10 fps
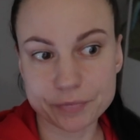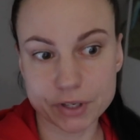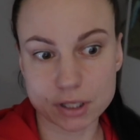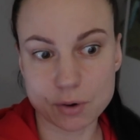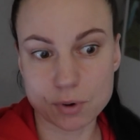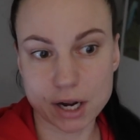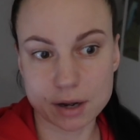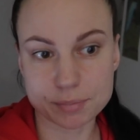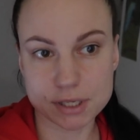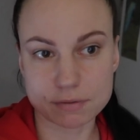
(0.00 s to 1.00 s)
and I woke
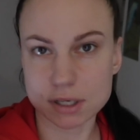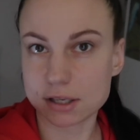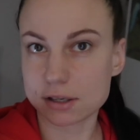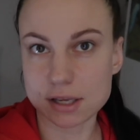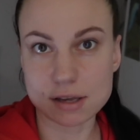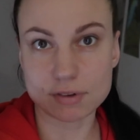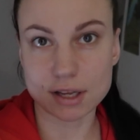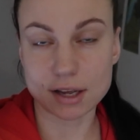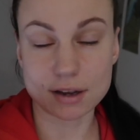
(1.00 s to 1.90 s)
up 7 in the evening.